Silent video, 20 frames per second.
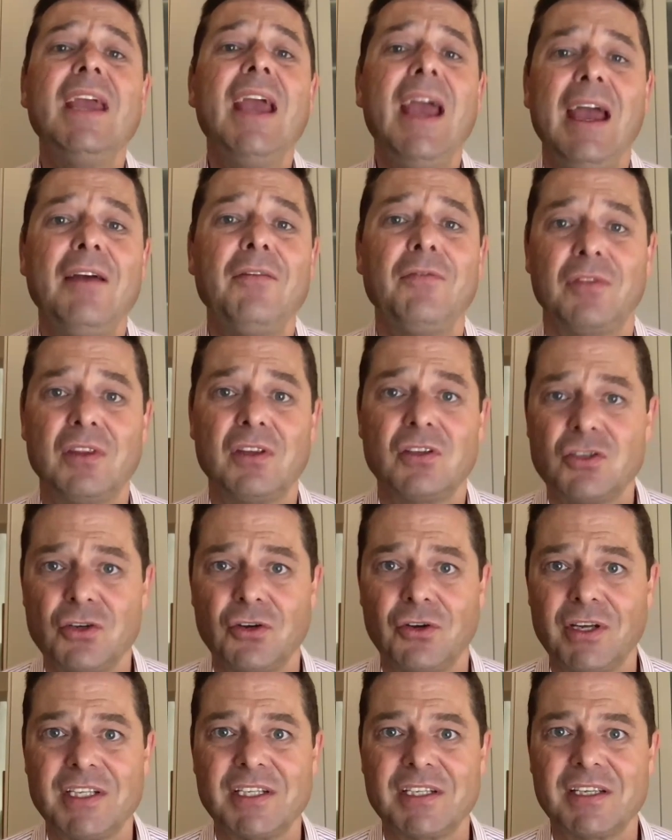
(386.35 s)
have the
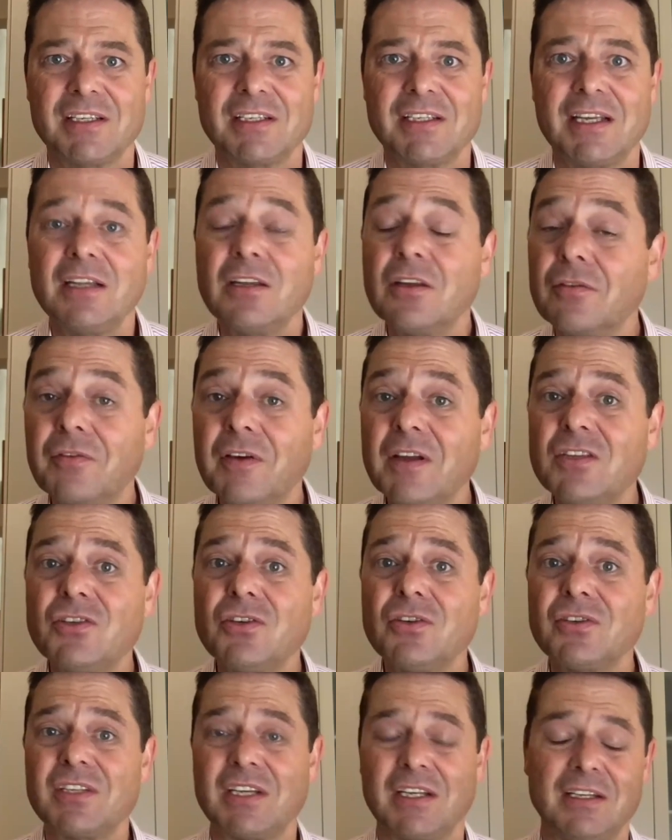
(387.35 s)
choice as
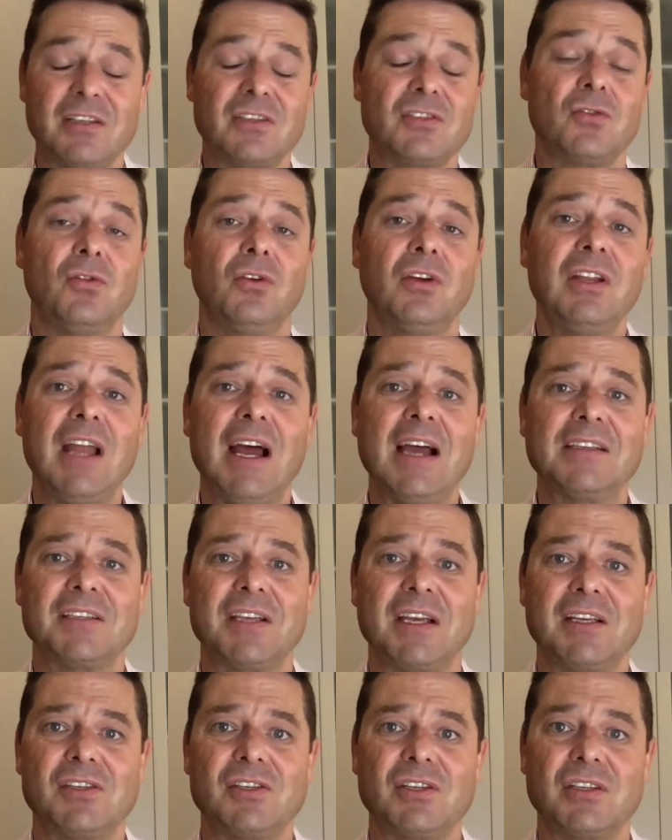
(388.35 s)
individuals and as
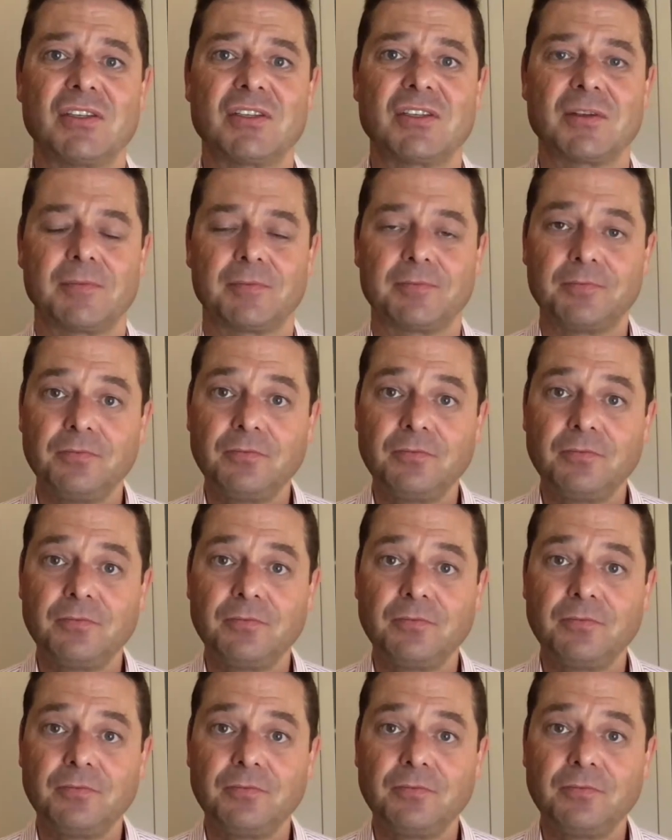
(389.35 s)
organizations